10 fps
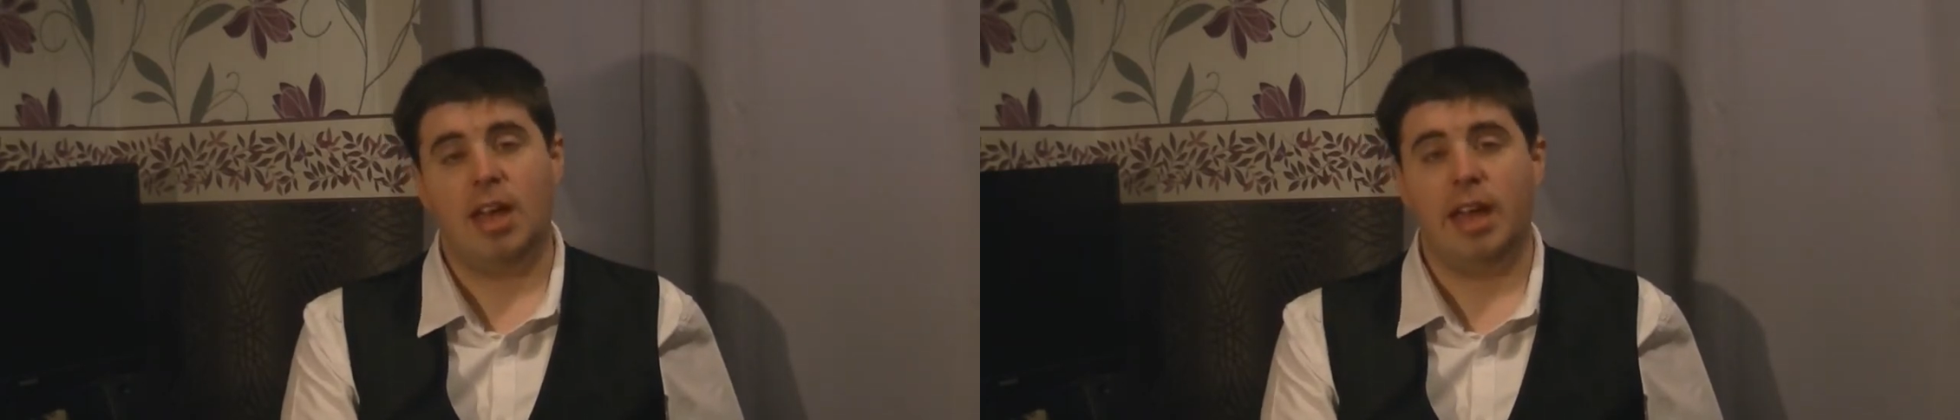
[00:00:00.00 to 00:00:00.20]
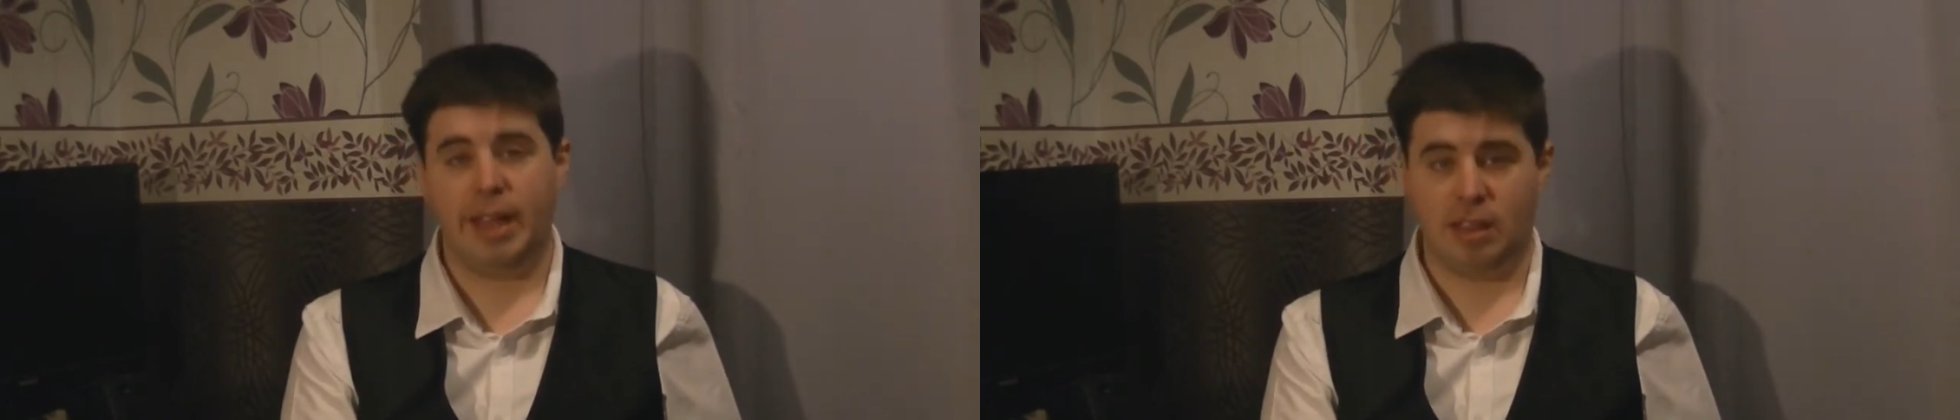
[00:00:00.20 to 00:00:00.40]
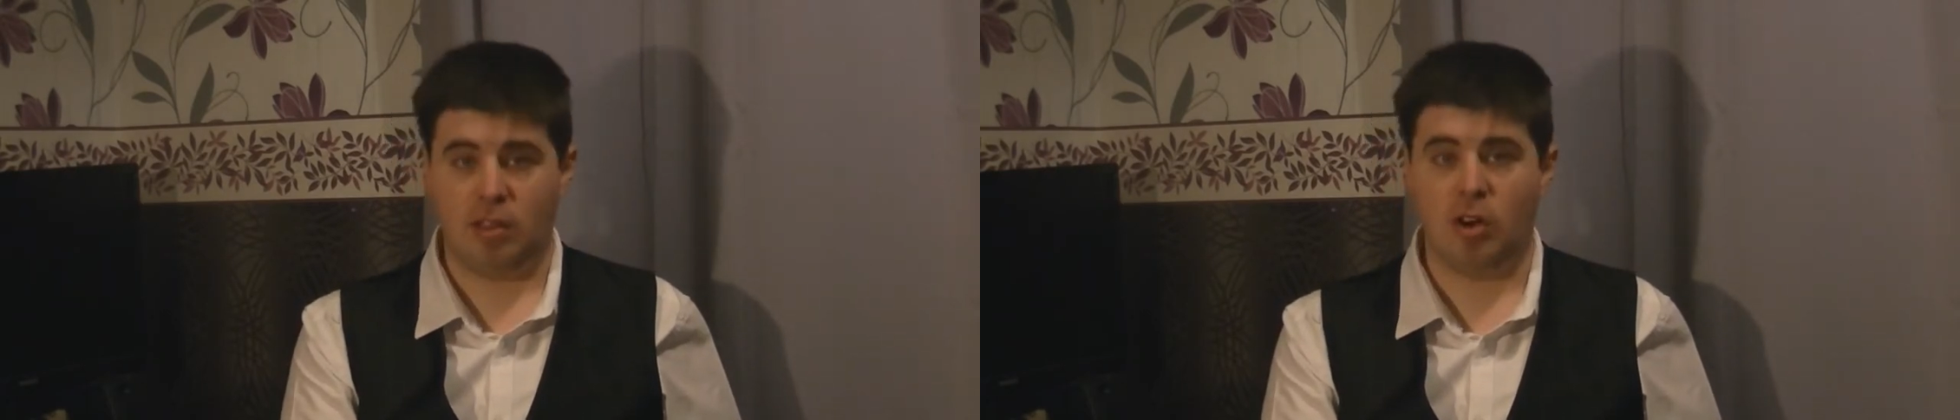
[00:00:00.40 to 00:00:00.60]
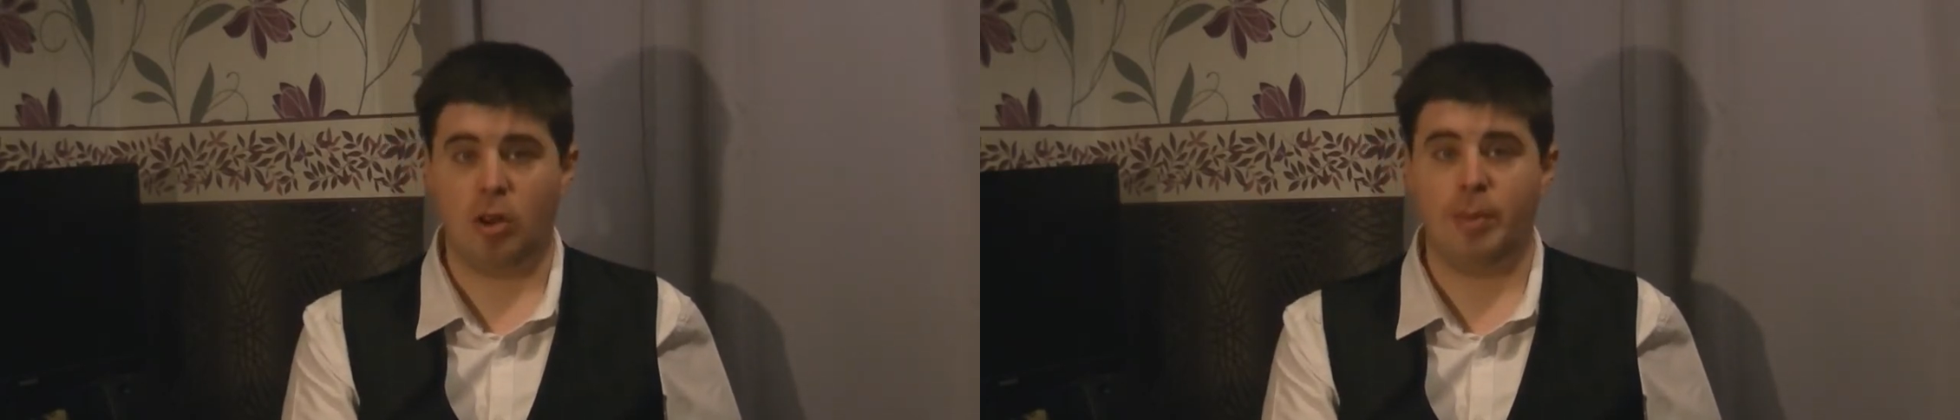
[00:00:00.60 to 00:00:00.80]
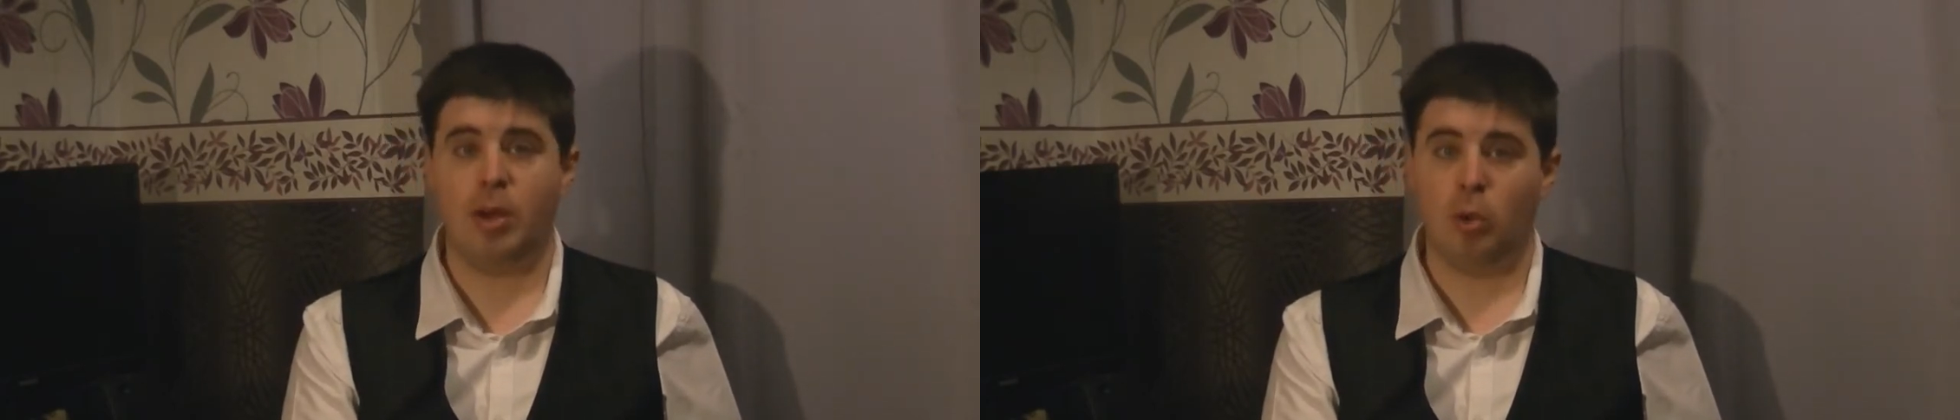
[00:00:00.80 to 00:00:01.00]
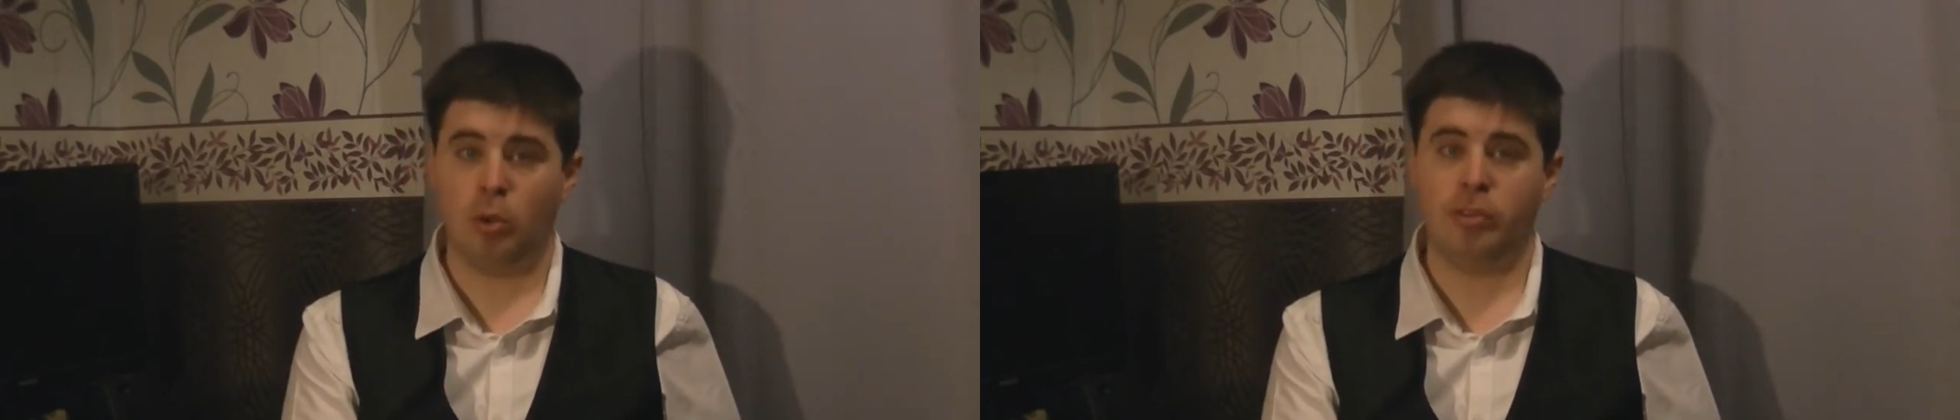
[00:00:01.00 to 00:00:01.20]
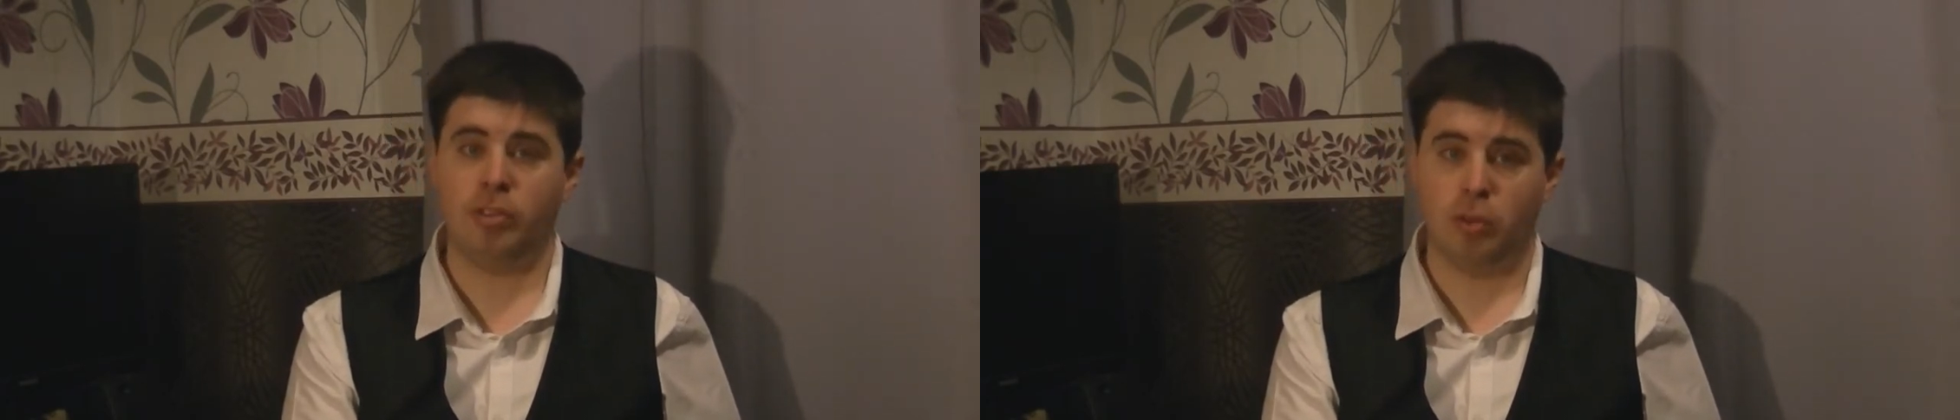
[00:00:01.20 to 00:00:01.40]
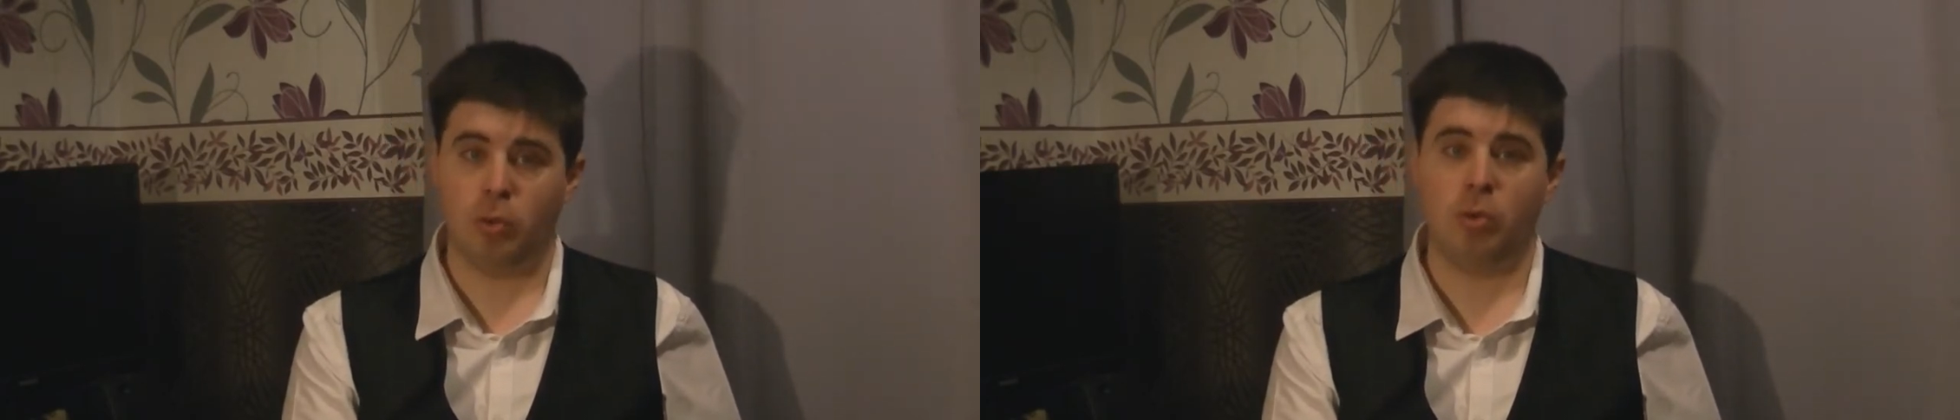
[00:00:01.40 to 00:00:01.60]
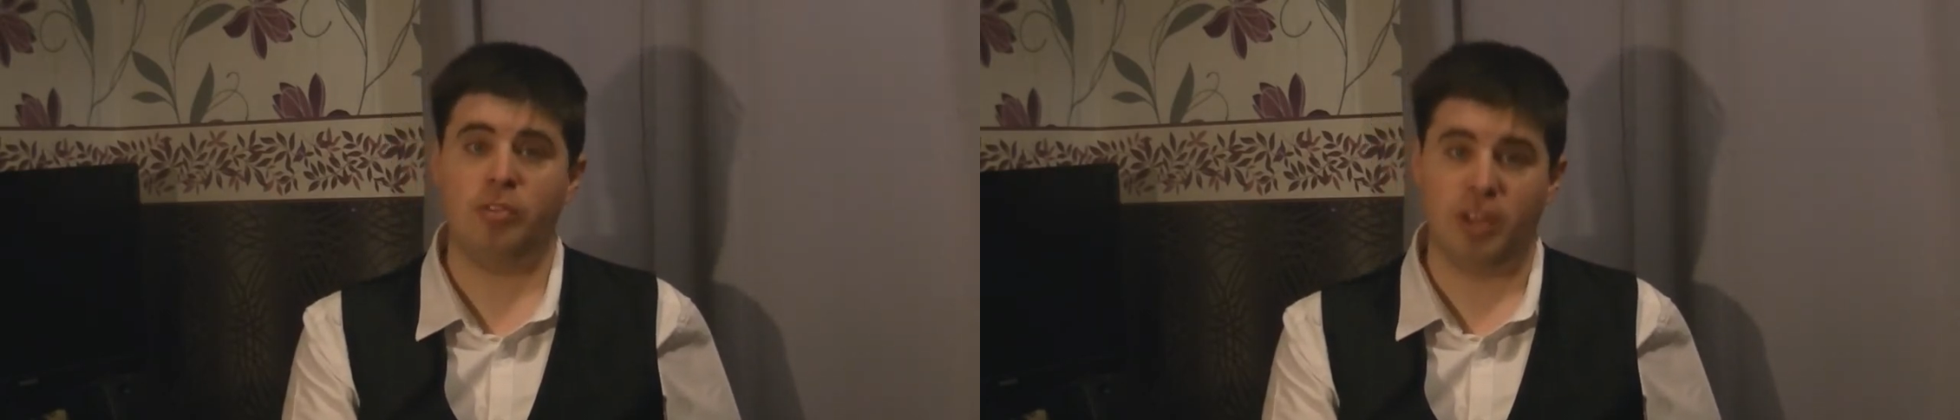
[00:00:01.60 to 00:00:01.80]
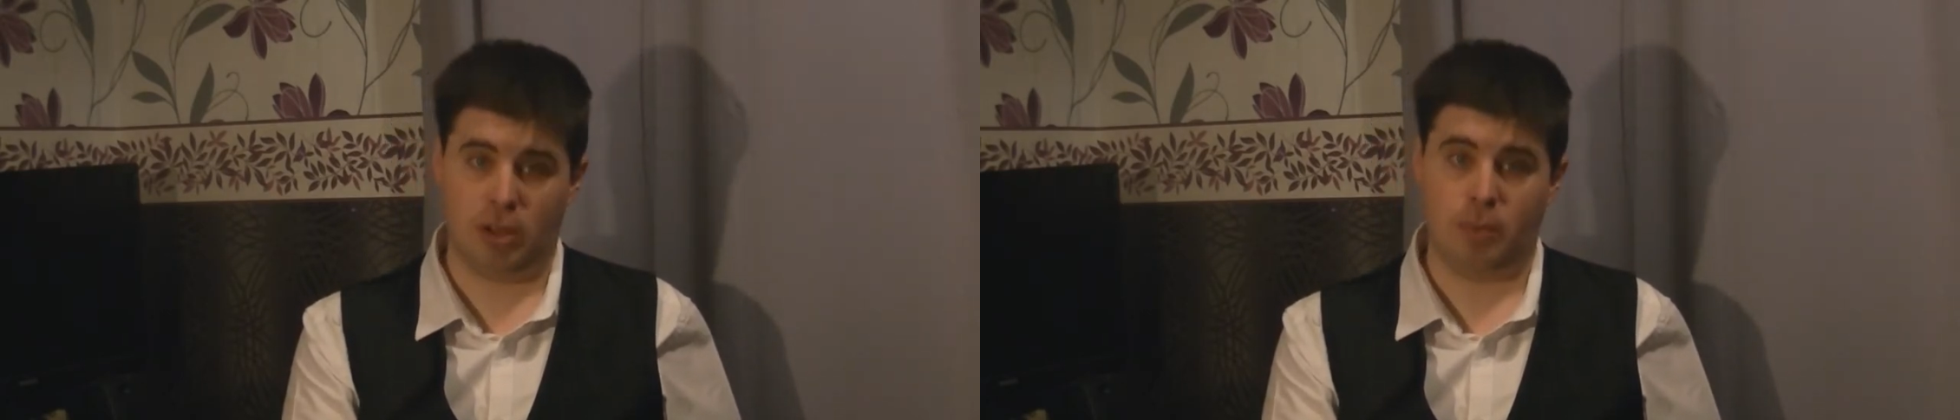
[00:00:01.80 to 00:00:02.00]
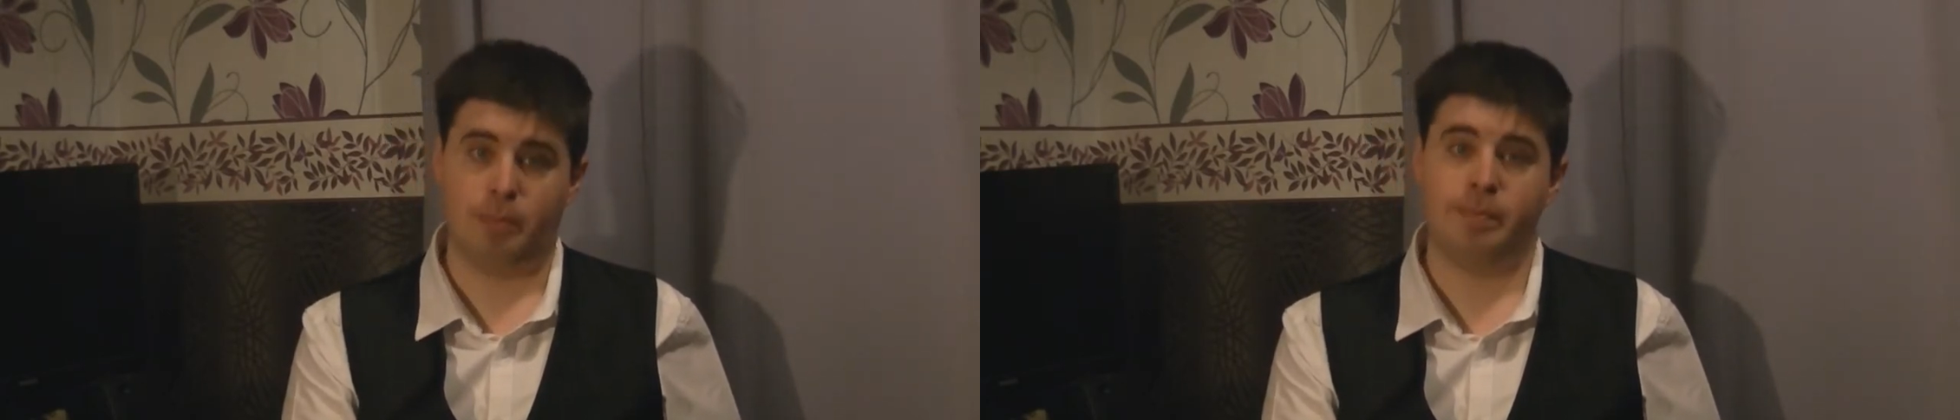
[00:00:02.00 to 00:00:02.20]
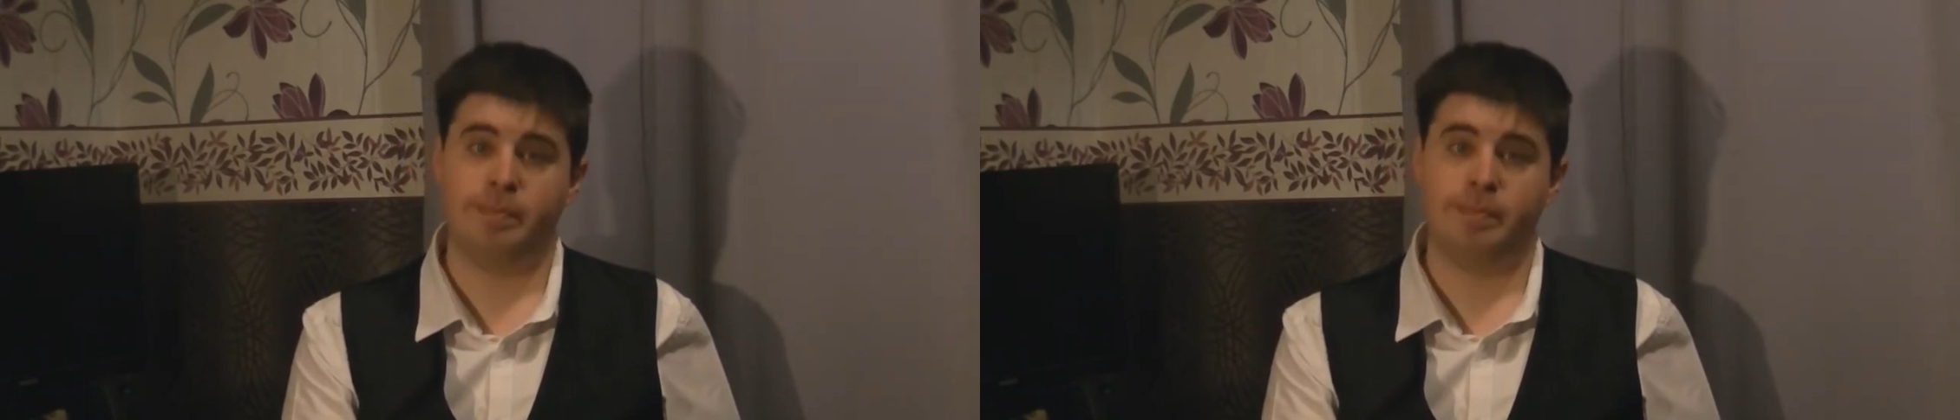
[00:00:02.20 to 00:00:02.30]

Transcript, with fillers: it's gotta be old school film.